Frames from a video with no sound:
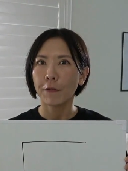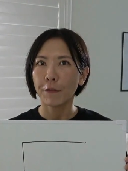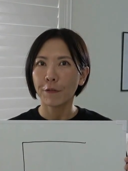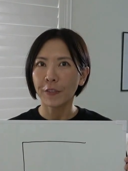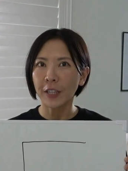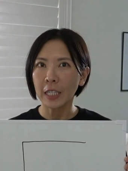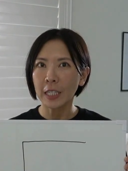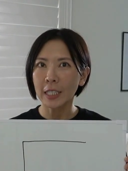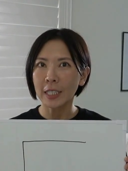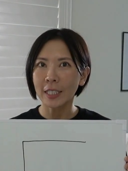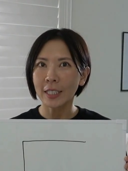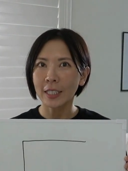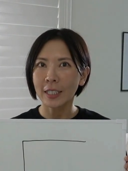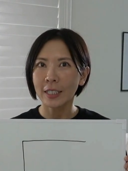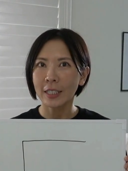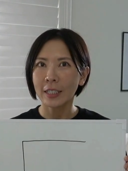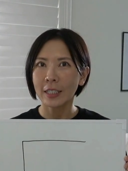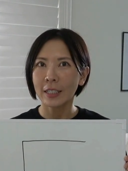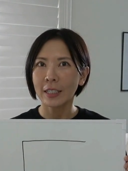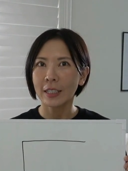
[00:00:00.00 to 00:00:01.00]
F.
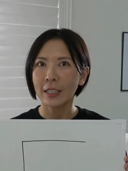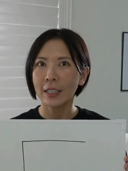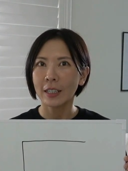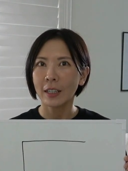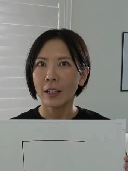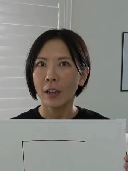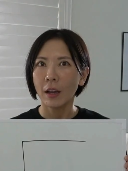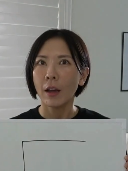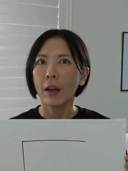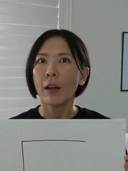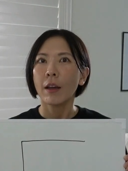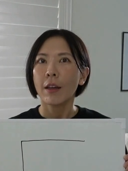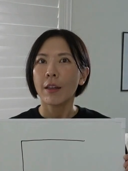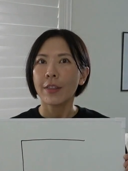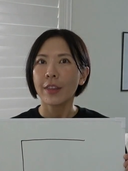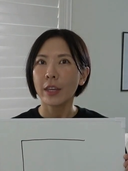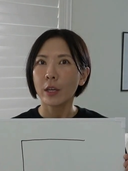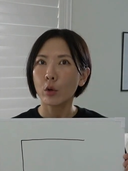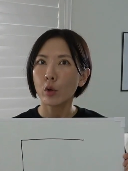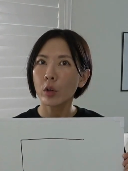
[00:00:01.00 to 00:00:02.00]

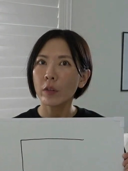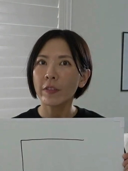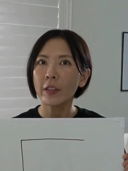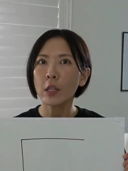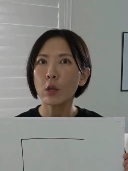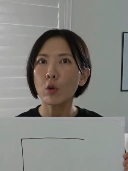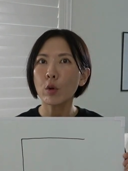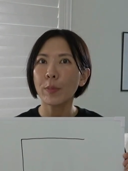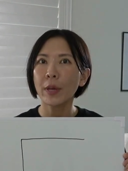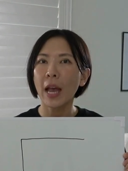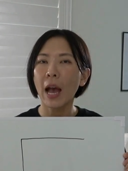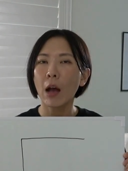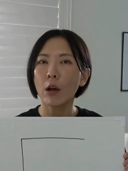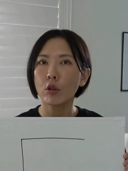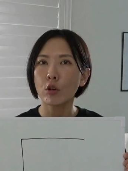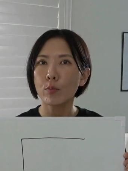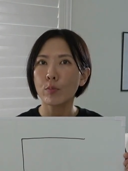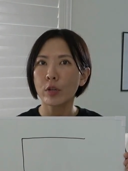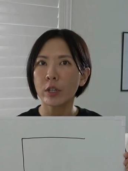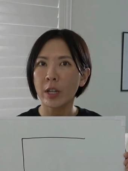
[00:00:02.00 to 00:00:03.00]
The equivalent would be how
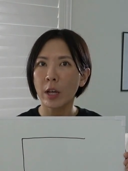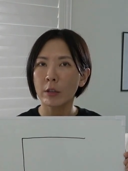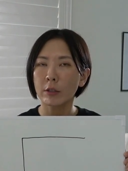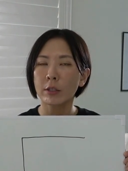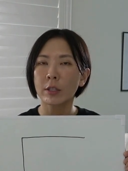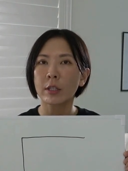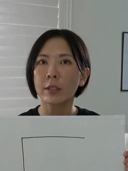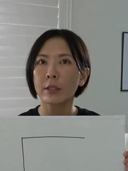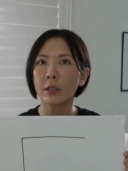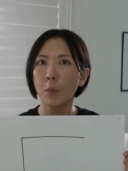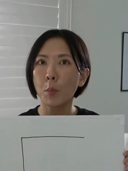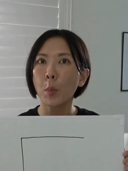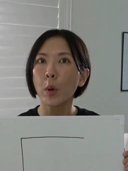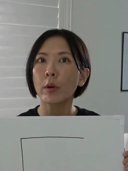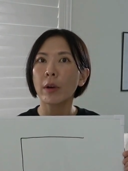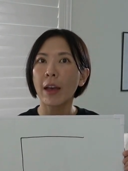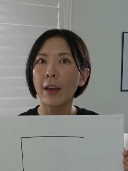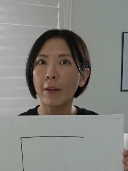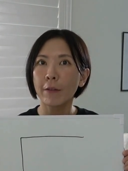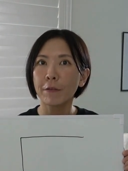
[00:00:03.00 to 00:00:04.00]
you pronounce the symbol
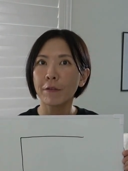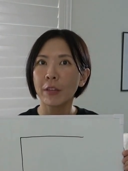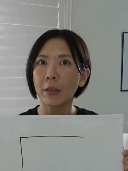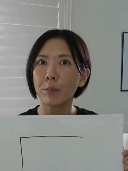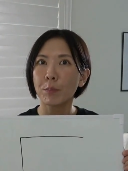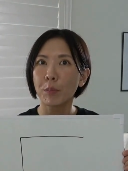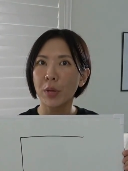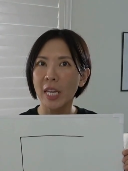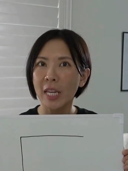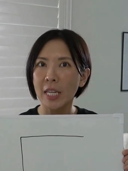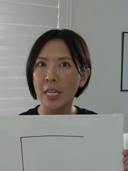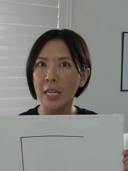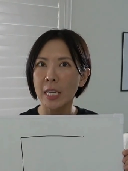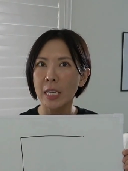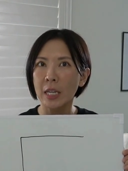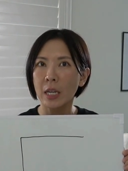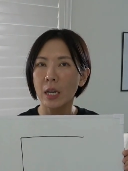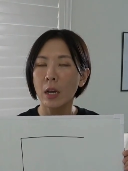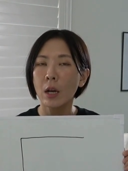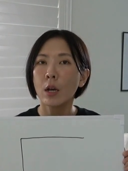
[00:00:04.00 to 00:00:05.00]
F in
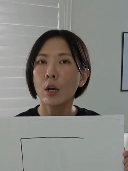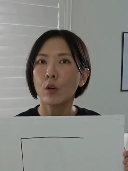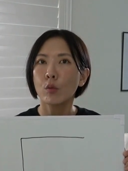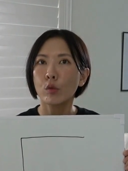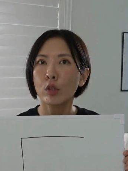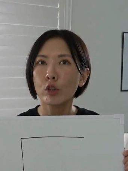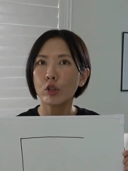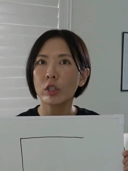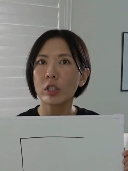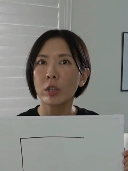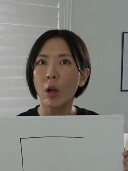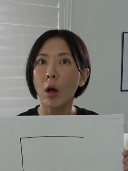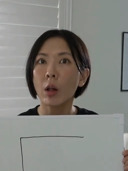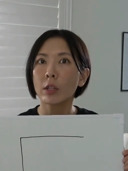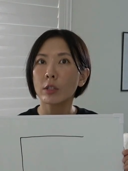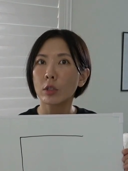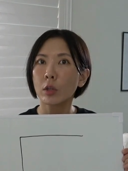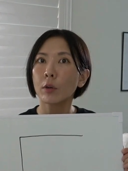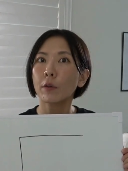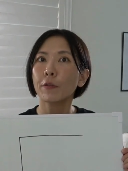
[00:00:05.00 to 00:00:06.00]
Pinyin, which is
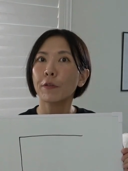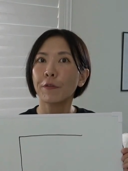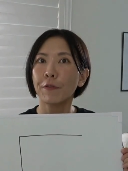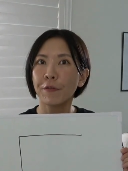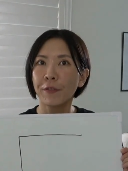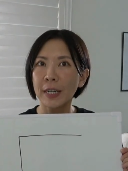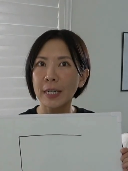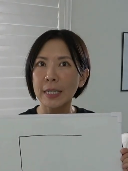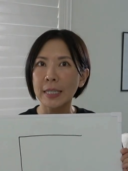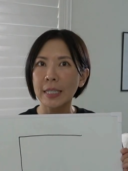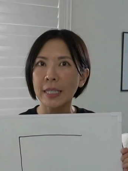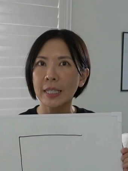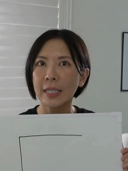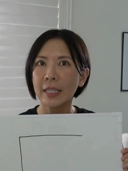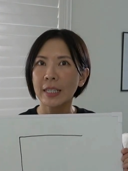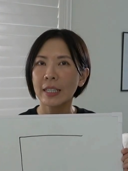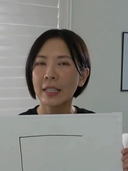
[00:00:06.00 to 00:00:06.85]
also F.